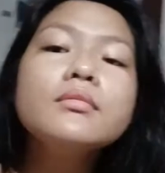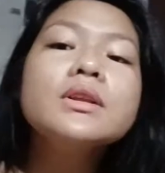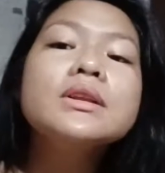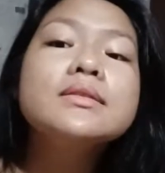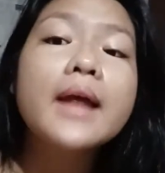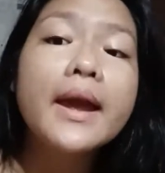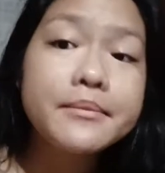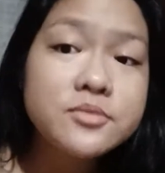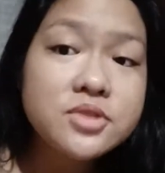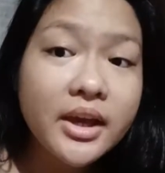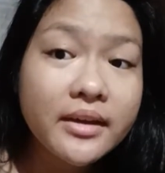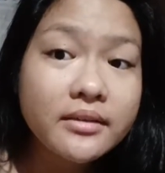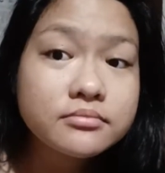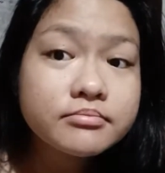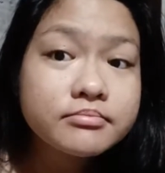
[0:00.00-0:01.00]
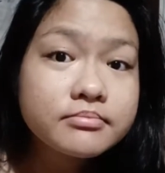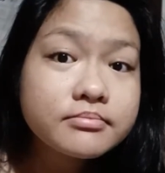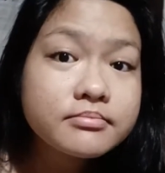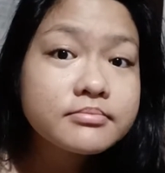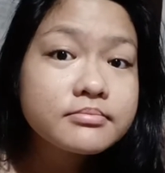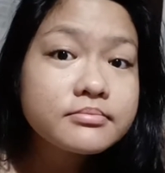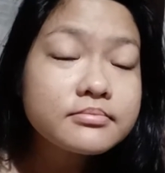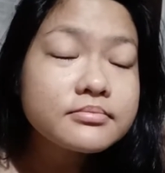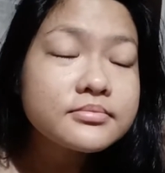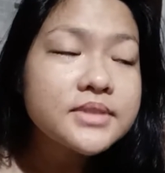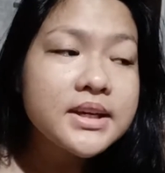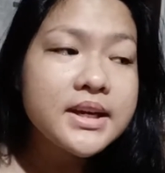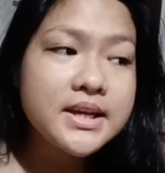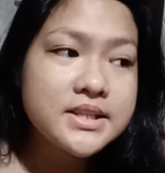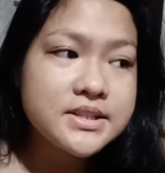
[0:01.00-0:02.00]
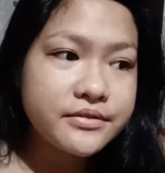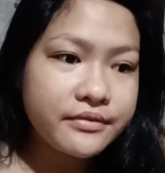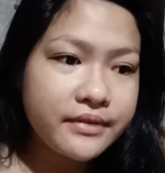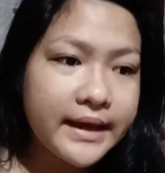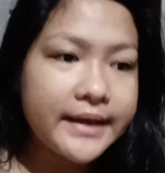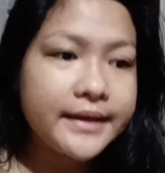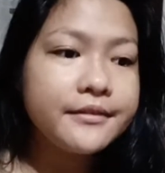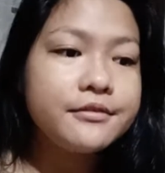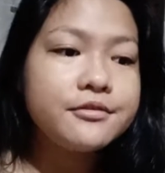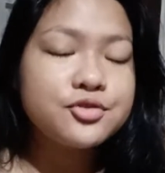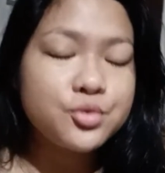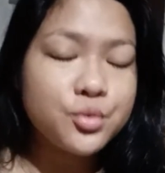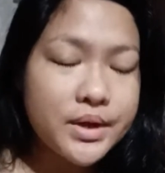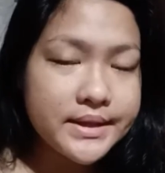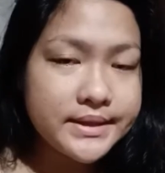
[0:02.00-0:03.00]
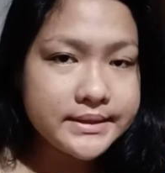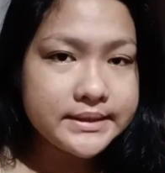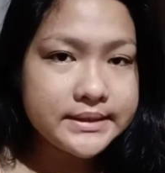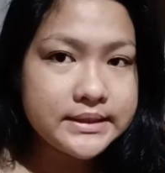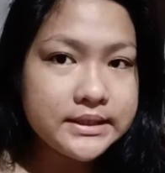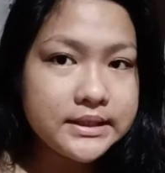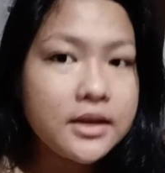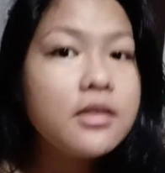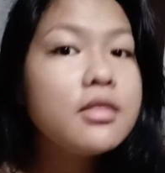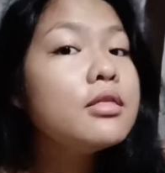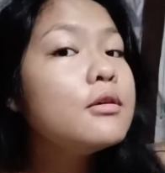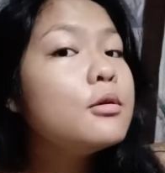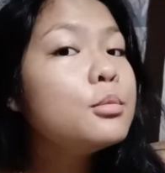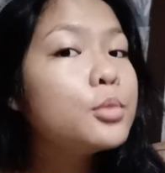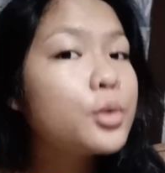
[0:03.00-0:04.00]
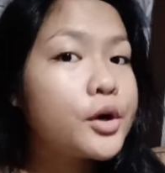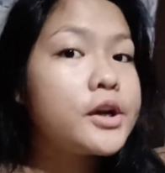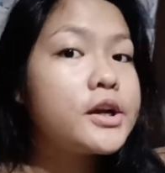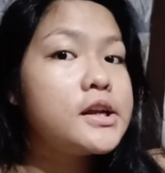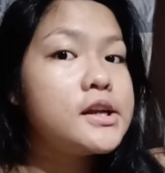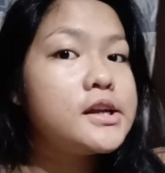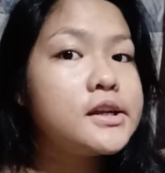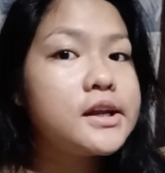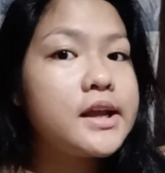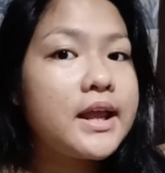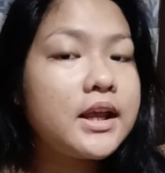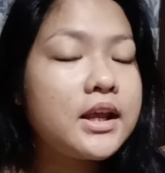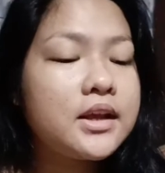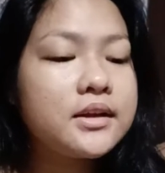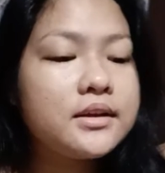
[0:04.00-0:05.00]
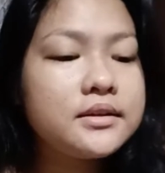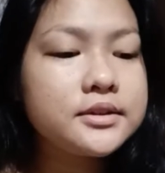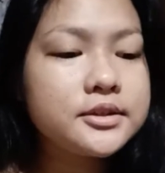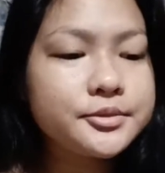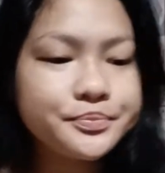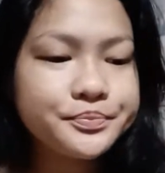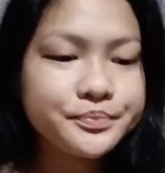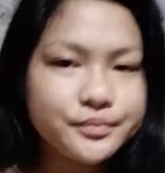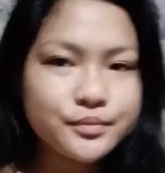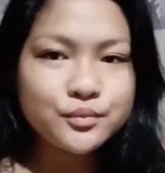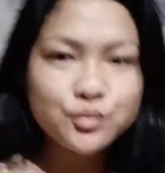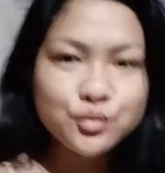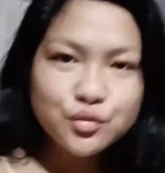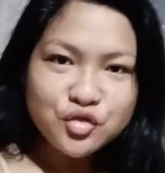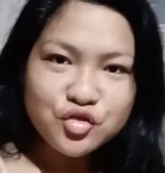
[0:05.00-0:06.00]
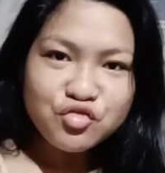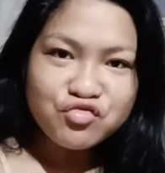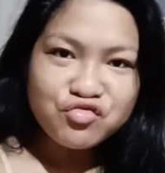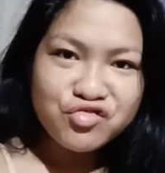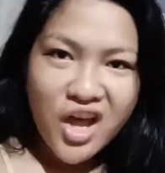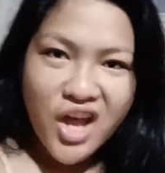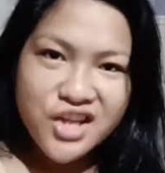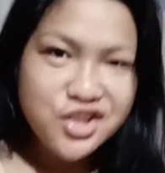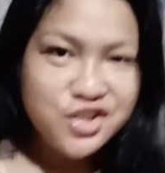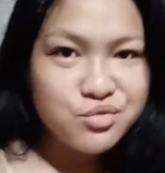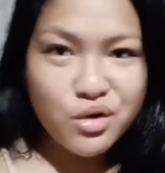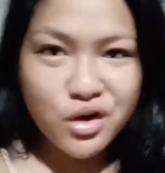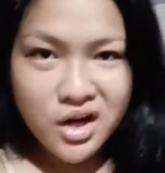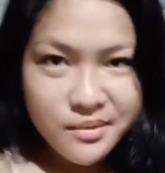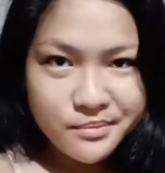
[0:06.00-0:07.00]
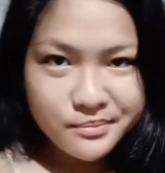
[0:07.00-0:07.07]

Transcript: Time check. It's 5:20 in the morning and I just woke up.